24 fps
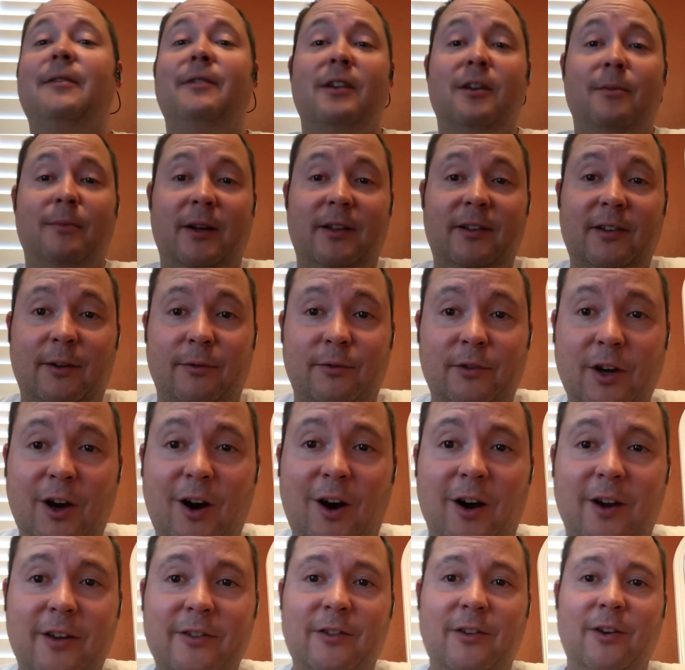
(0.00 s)
hear myself
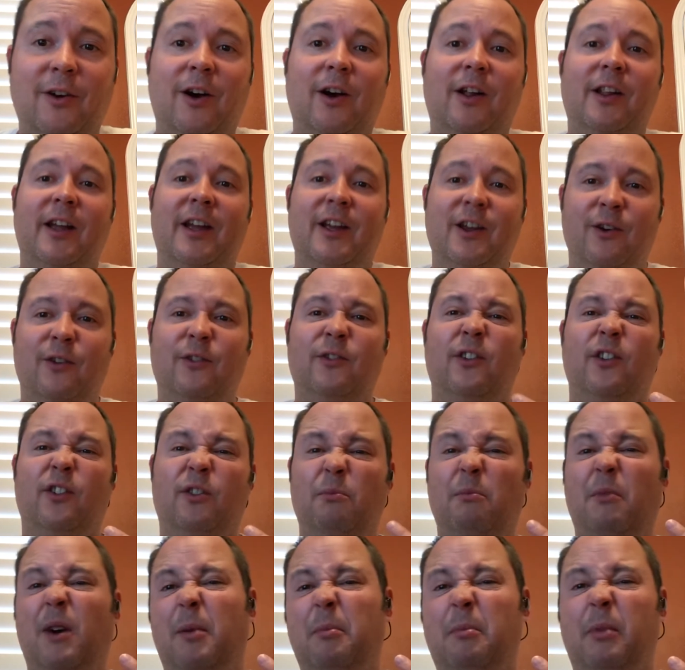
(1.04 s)
talk, so all I hear is this
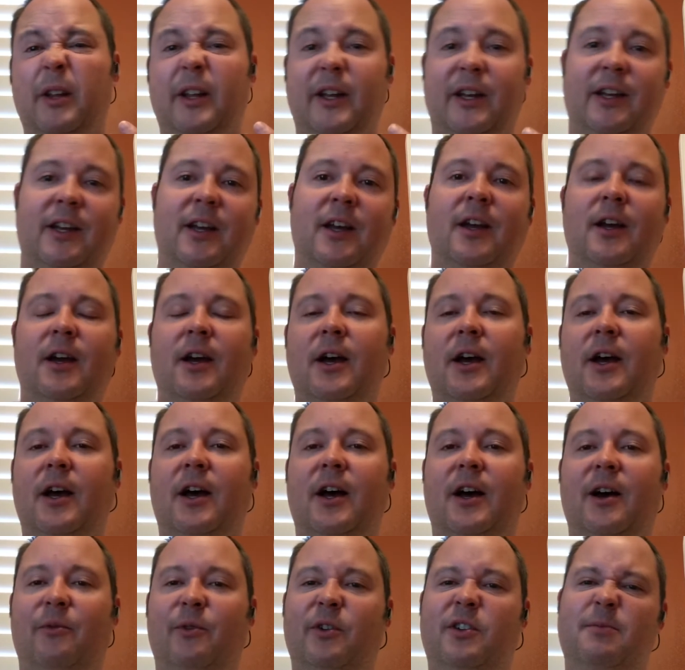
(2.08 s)
mumbling,
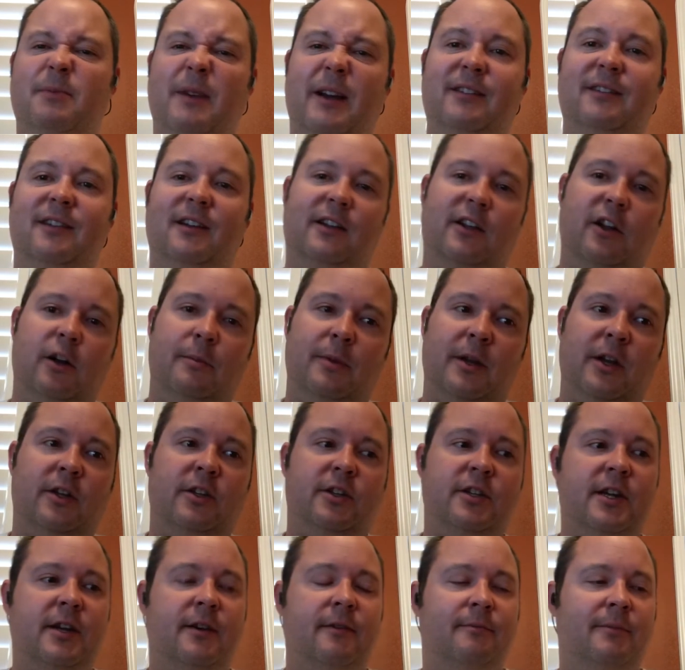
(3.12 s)
which makes it a little
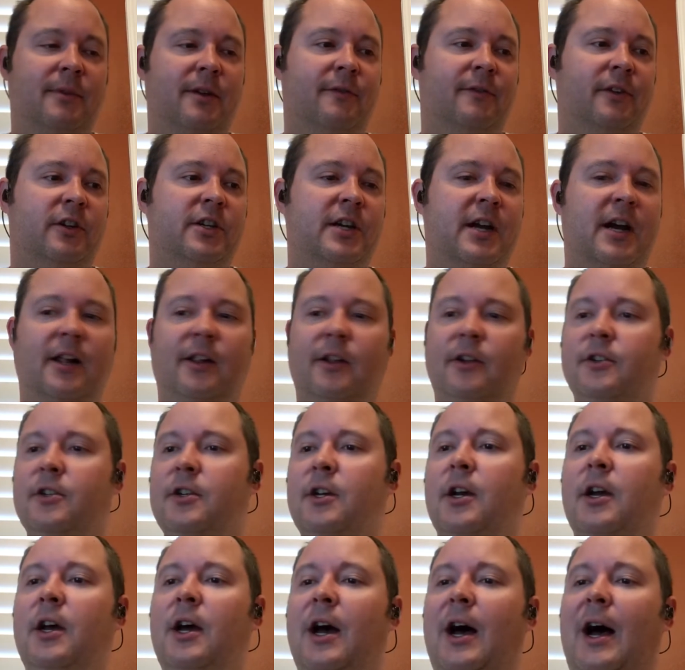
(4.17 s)
bit of a challenge.
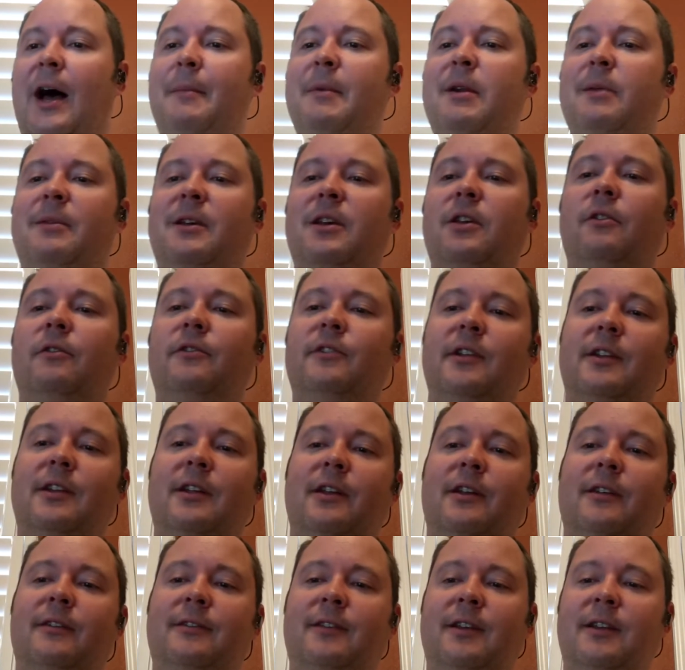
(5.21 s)
I'm going to be using
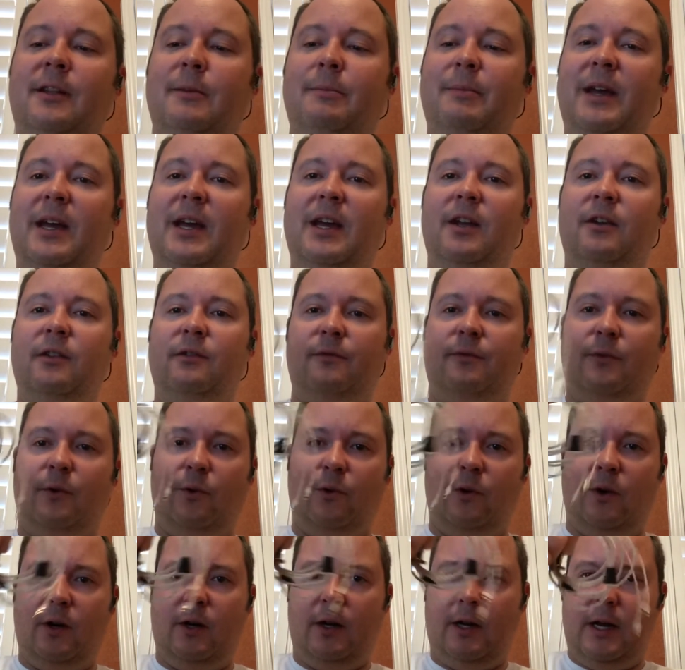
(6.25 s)
these in the band
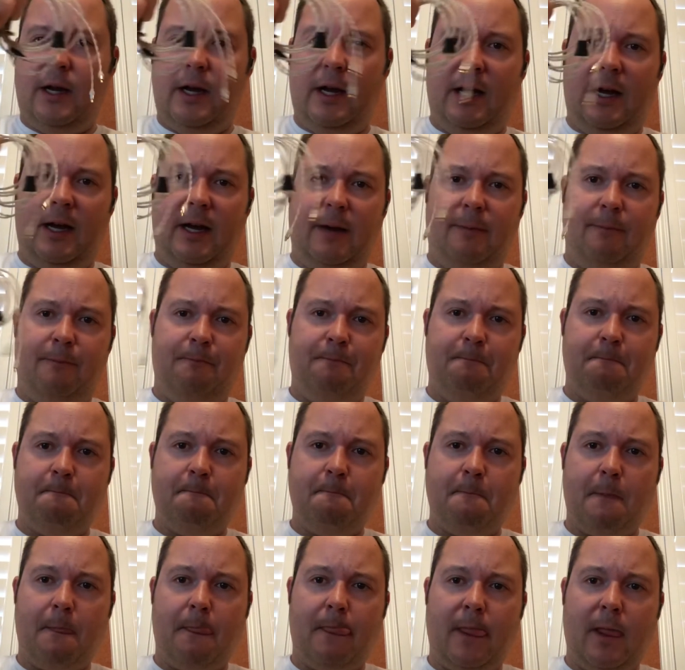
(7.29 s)
for,
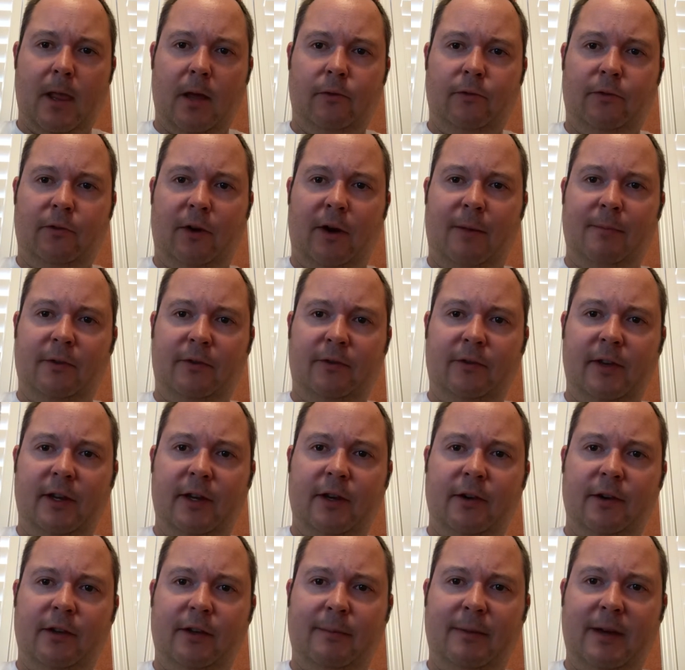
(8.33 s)
so I'm the
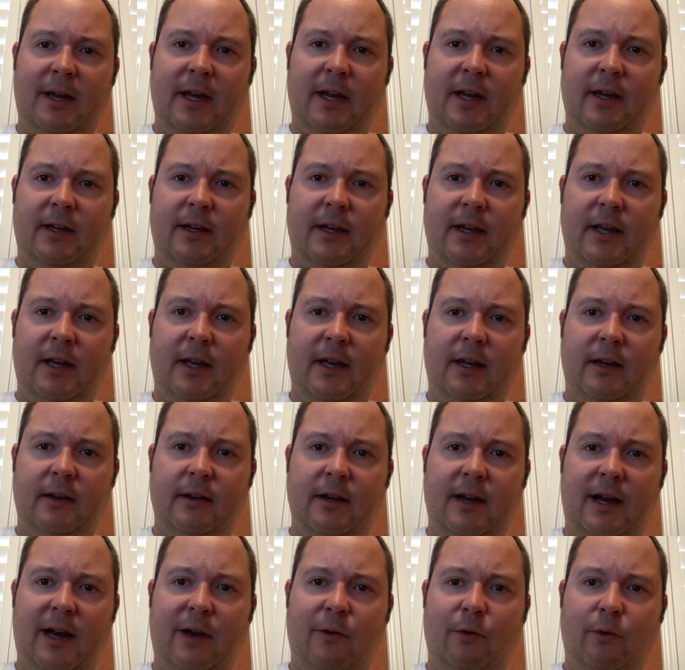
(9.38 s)
singer in the band, and
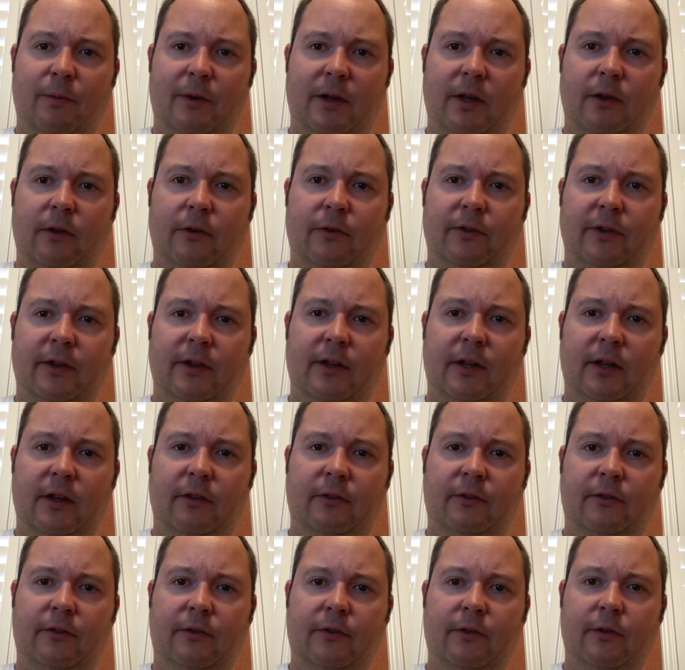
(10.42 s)
I will be using
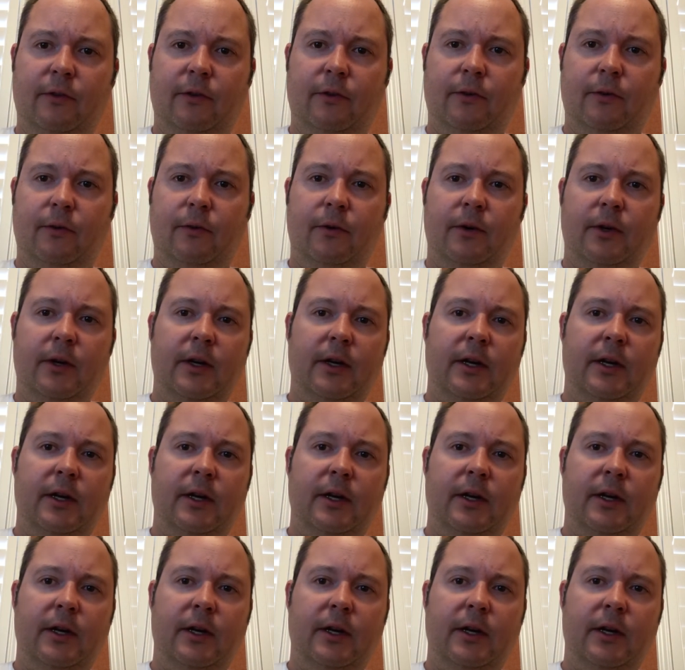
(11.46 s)
these to,